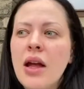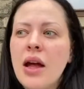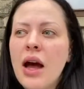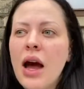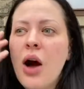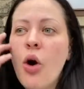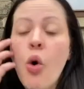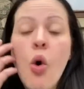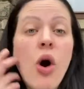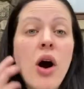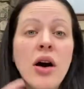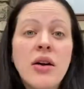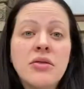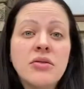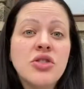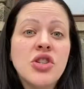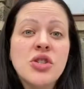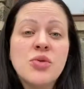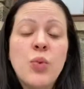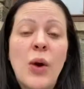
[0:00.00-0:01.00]
Or
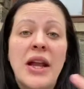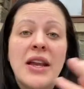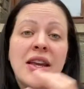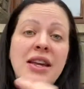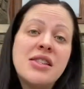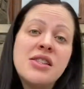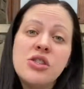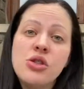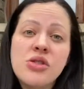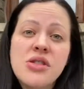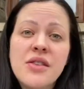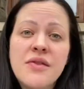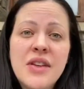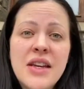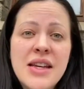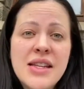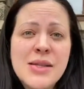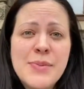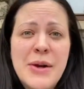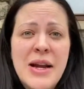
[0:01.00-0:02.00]
just went exclusively
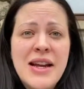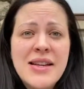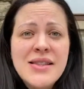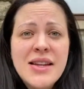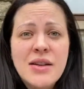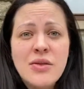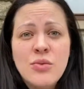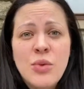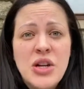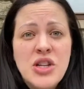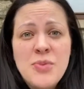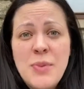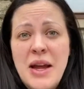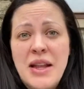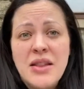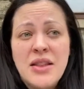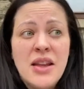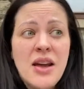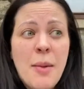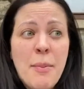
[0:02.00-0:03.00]
expressing, which
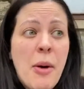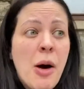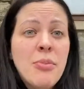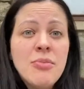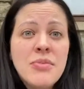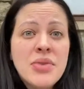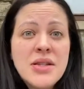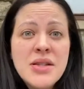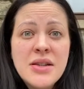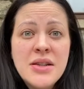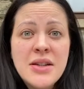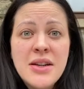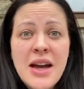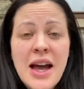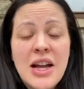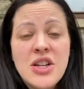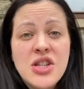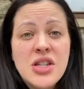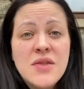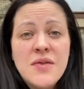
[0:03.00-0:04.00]
meant that I pumped
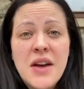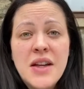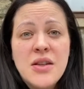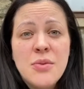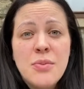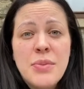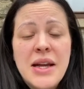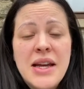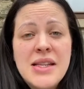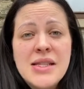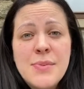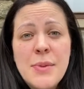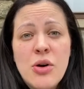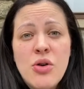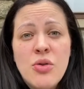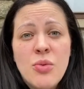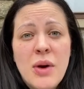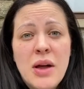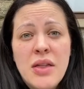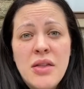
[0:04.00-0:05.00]
and just fed them breast
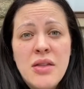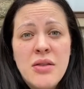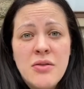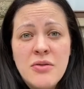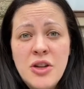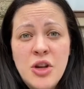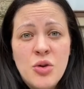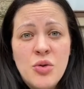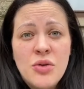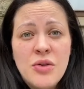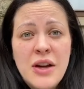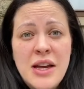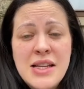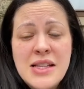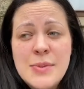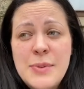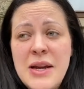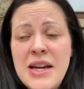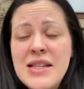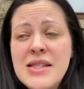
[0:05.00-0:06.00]
milk with,
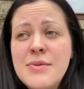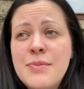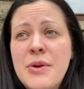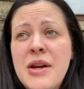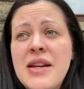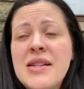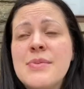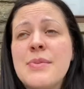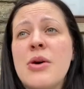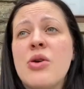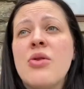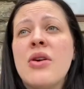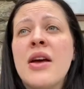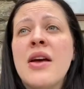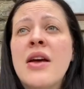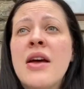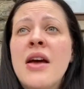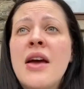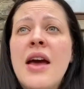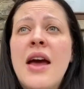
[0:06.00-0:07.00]
expressed breast milk
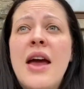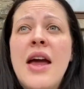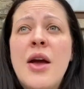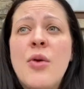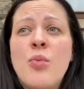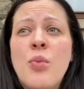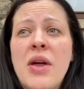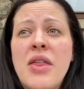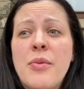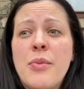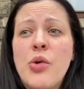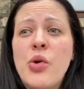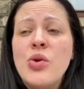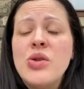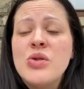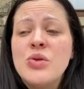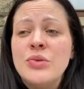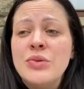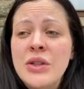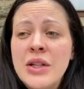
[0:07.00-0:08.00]
with a
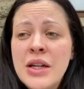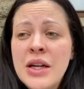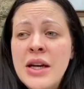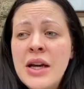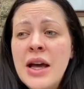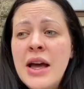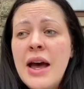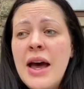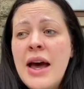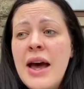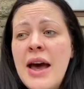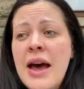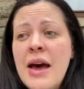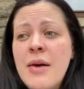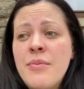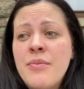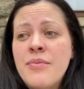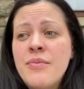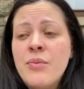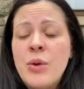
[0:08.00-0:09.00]
bottle,
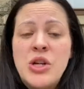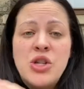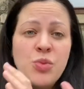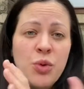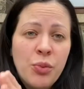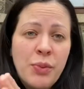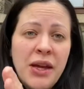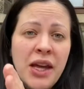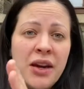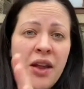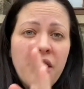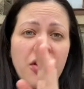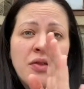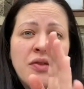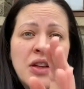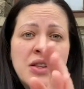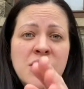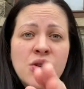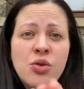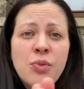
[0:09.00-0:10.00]
which will be another
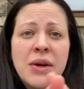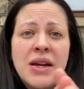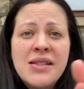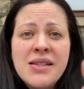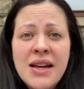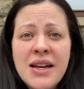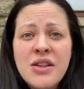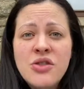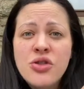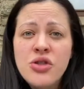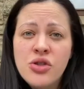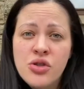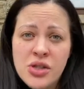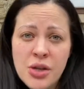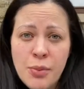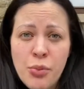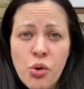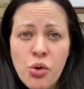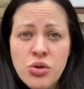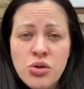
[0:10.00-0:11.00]
video because I introduced a
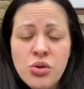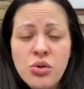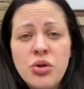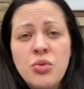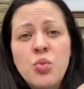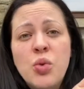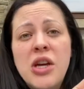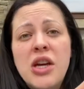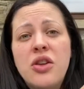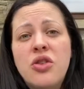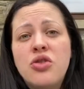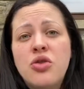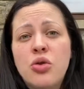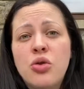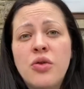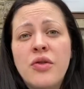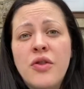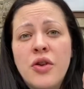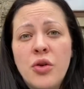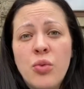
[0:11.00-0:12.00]
bottle in week
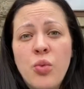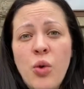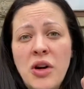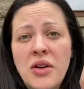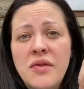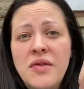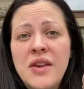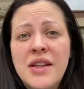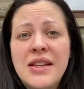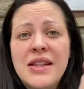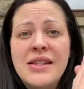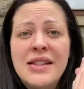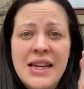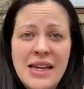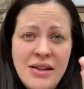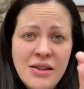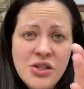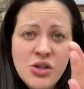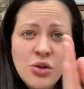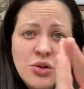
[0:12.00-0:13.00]
2 for 1 feed a
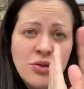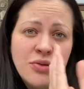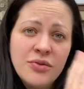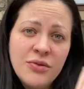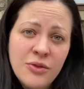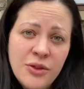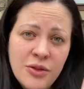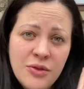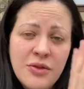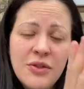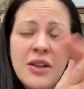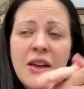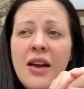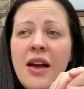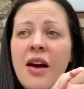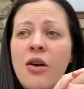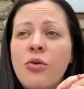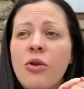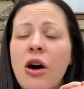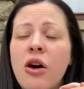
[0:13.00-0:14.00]
day. So
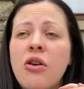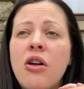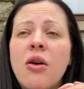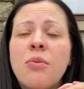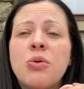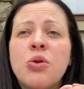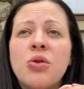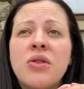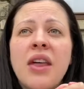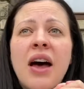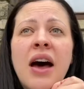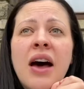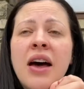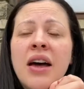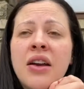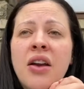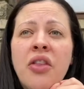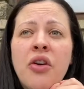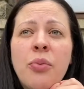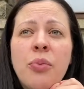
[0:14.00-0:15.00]
I'll upload that at
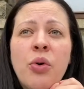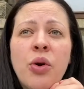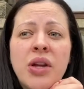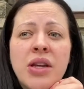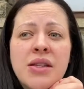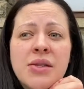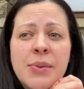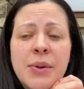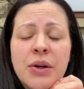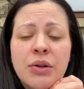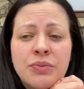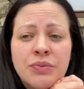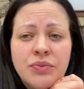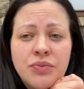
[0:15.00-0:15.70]
another point as well.